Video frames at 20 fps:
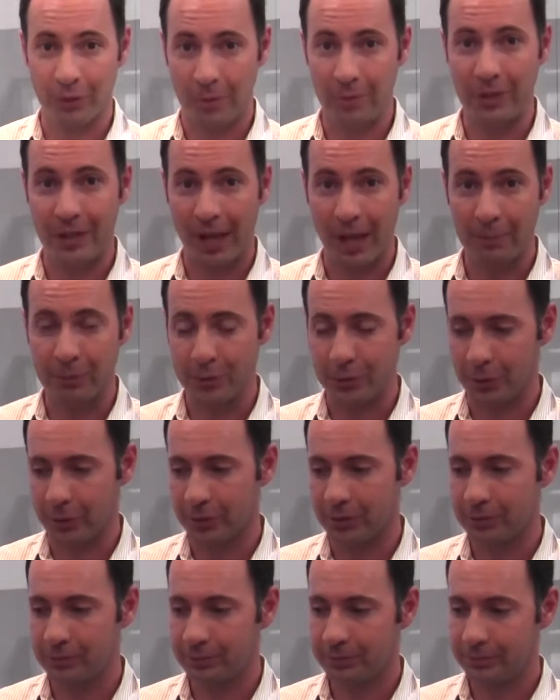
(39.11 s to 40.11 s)
from the App
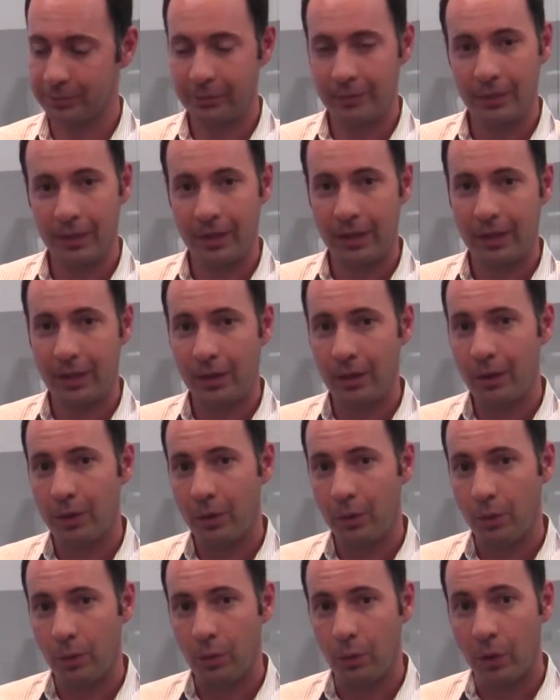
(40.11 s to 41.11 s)
Store.
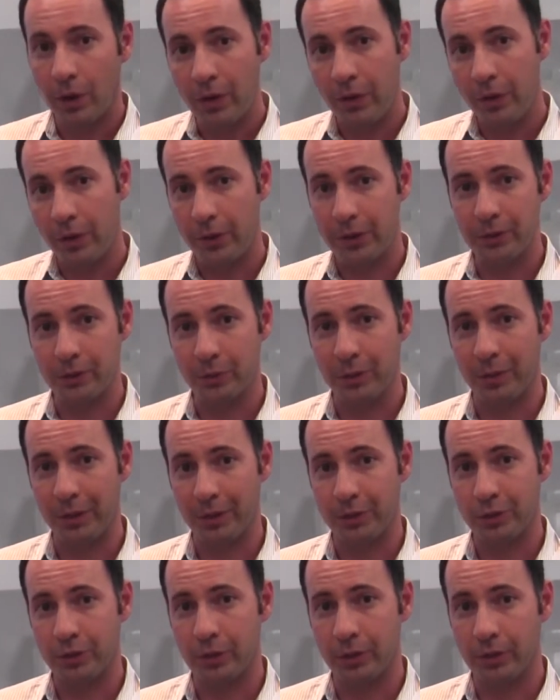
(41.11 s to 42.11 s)
One of the things we
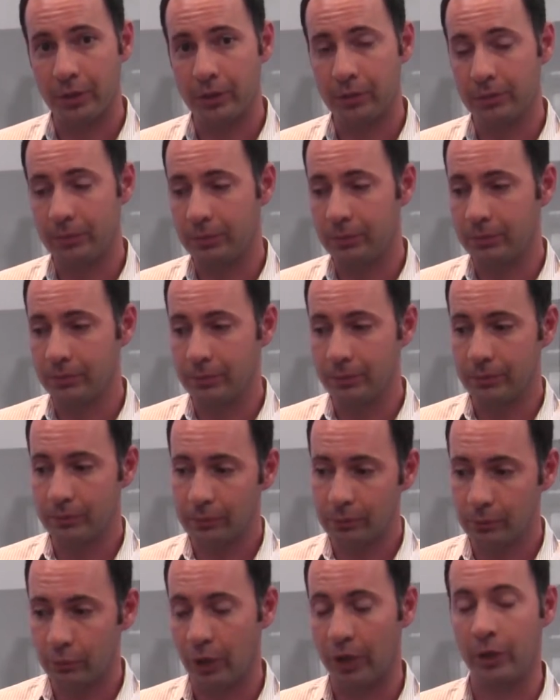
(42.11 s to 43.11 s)
make sure
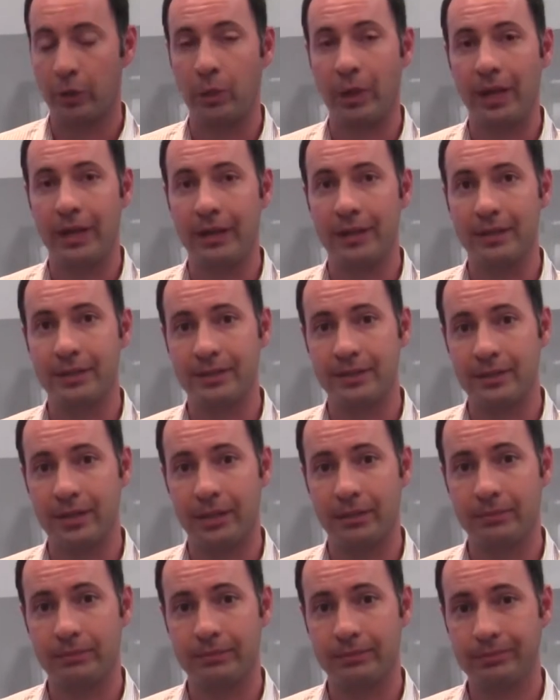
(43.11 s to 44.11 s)
right away is
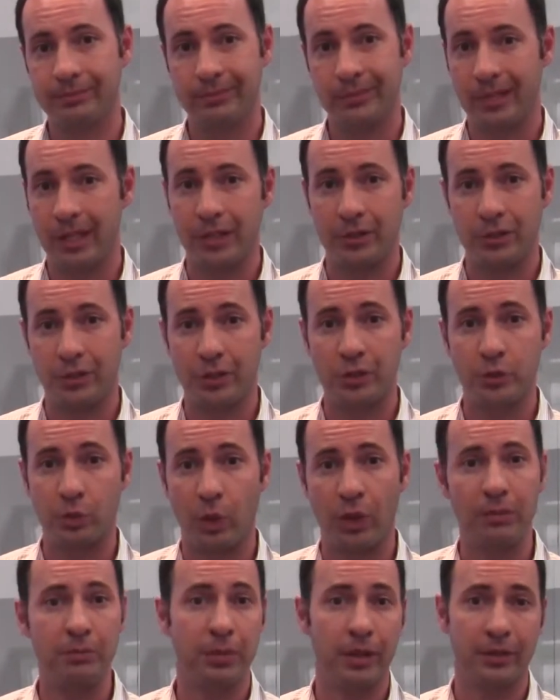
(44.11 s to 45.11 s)
that it's just
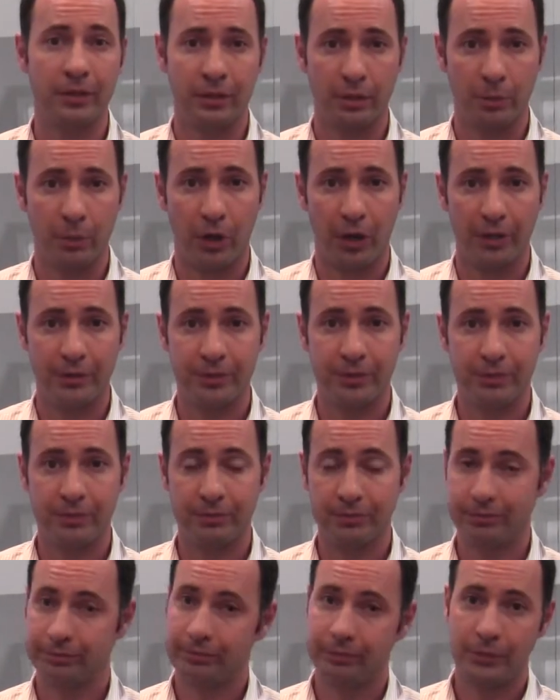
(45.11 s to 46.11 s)
one button to press.
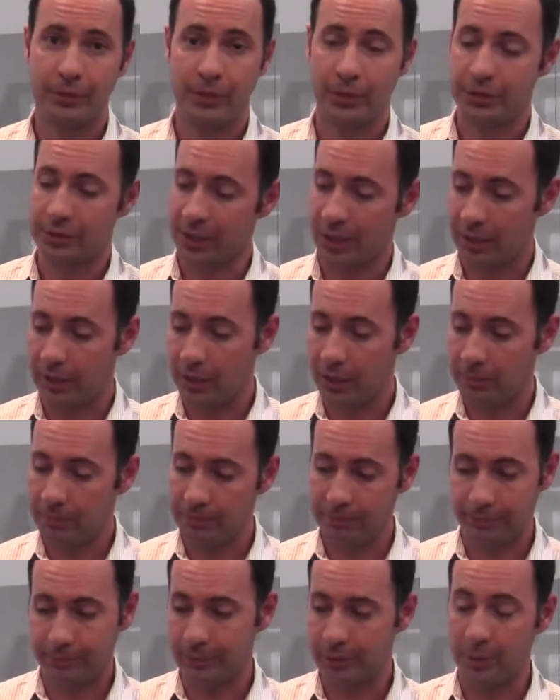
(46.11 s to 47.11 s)
You set it up,
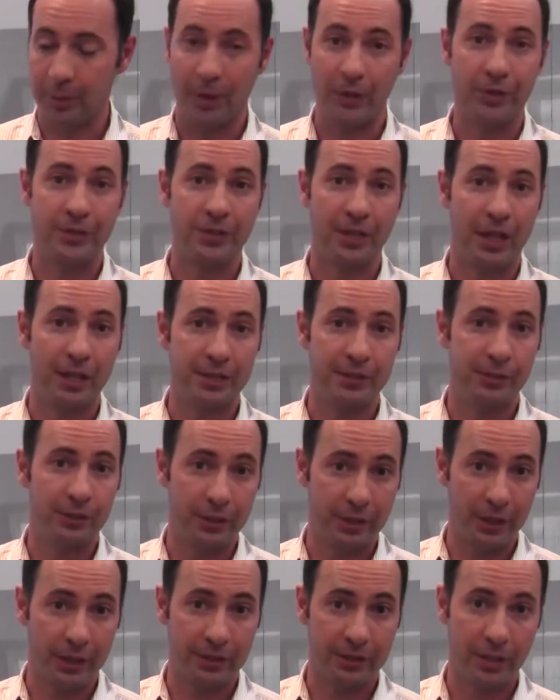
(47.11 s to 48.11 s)
it's about the size of a
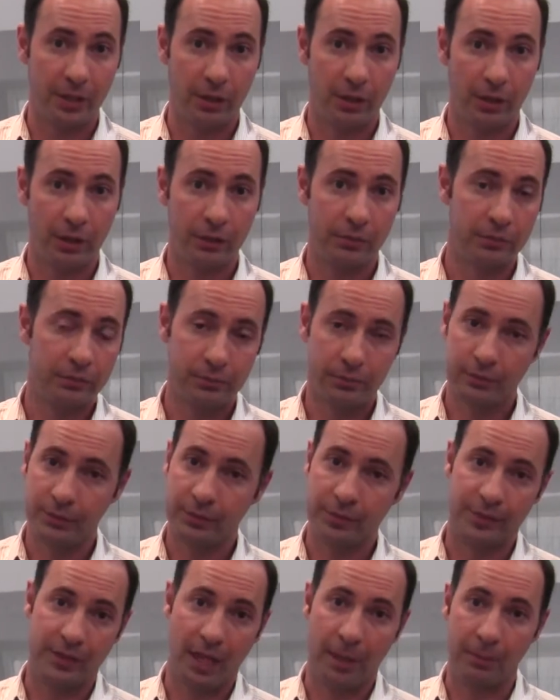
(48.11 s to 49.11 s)
DSLR,
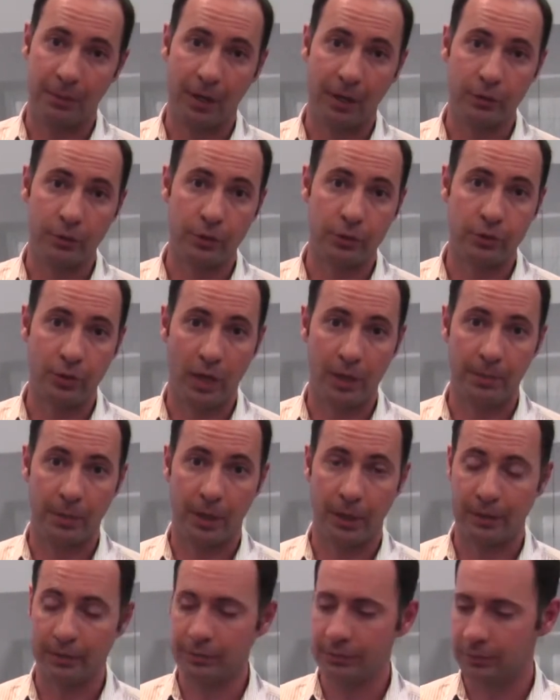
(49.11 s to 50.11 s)
snap it onto a
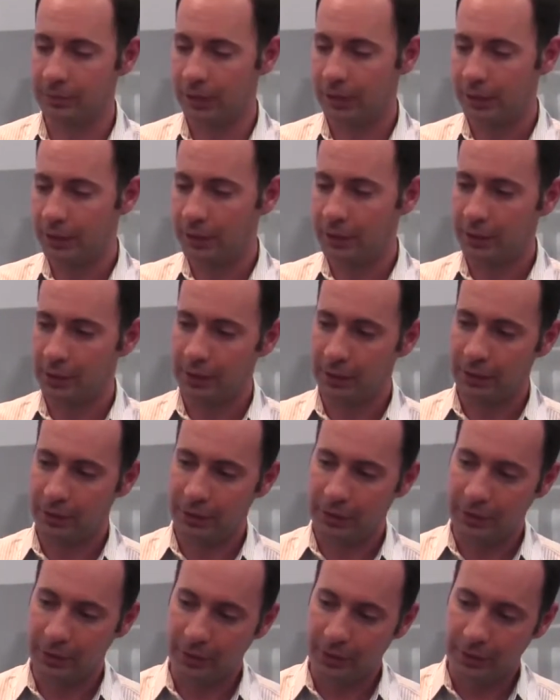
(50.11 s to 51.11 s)
tripod.
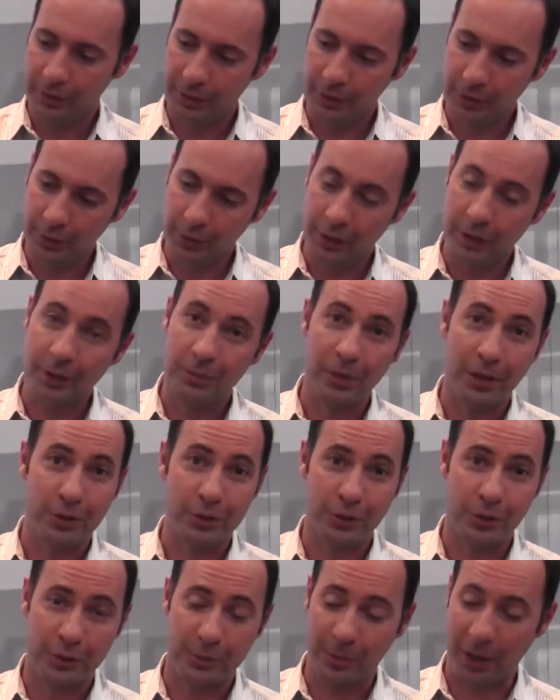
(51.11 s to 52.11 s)
You look and make
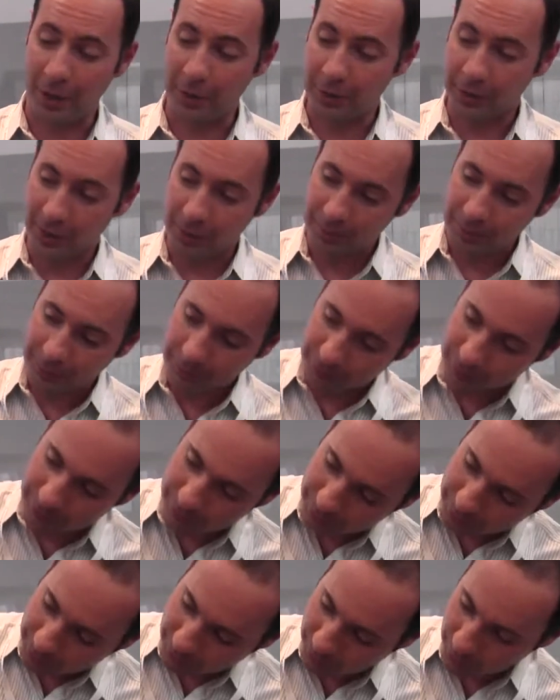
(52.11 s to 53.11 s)
sure it's powered up
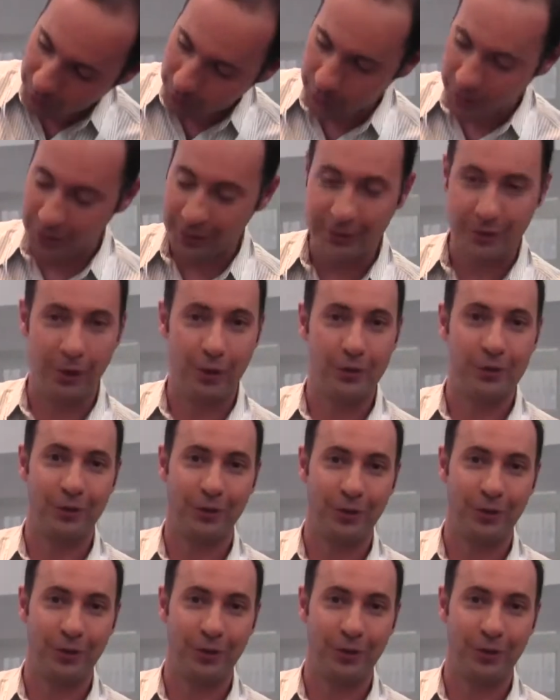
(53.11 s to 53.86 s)
with these large